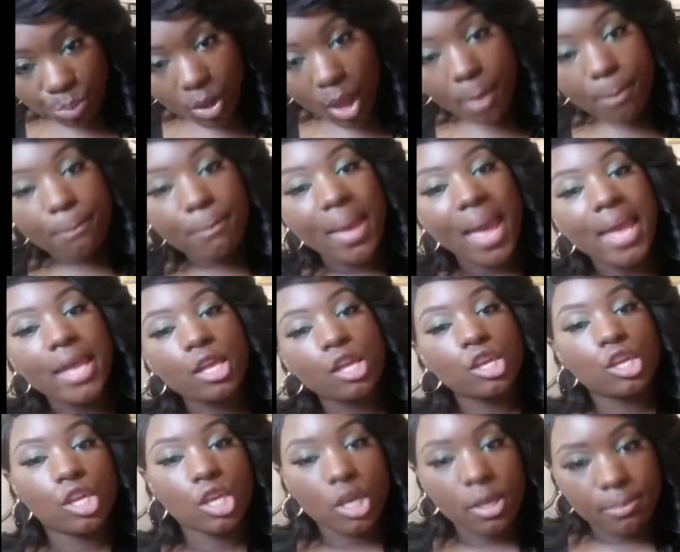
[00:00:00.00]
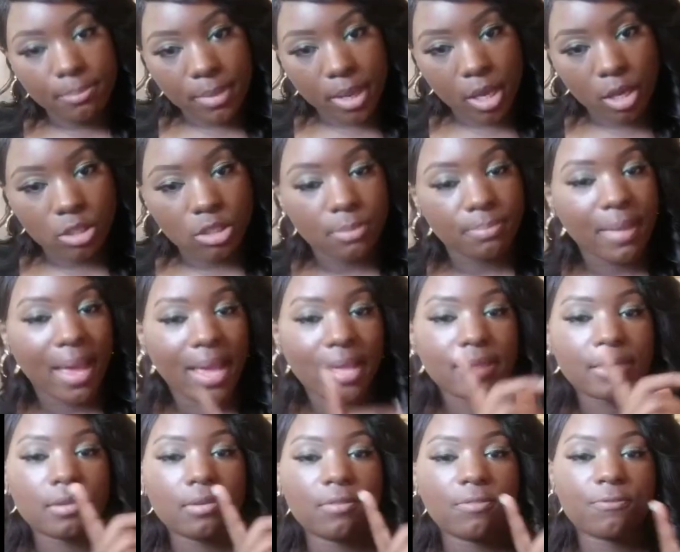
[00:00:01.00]
Make good meals.
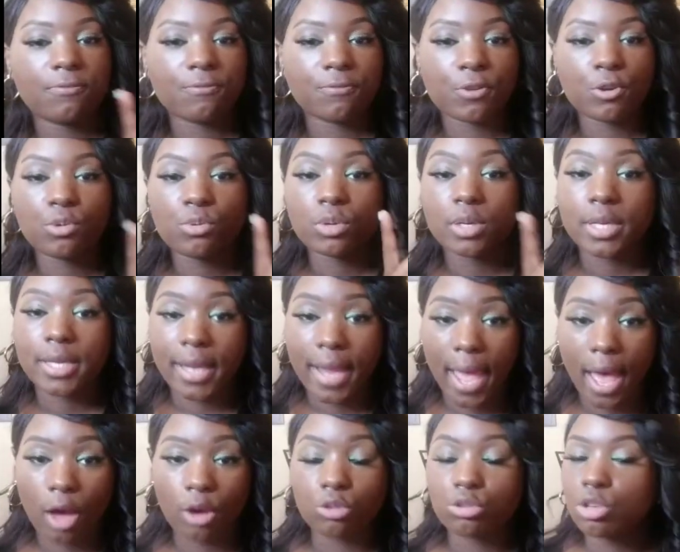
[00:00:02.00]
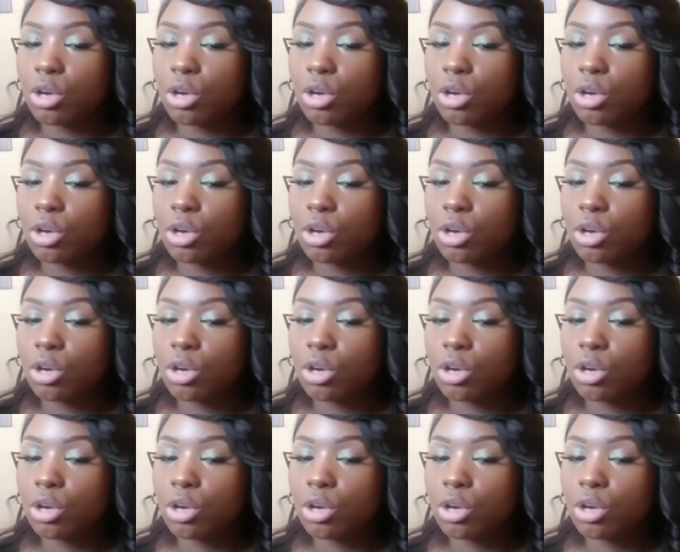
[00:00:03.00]
Make the fruit count.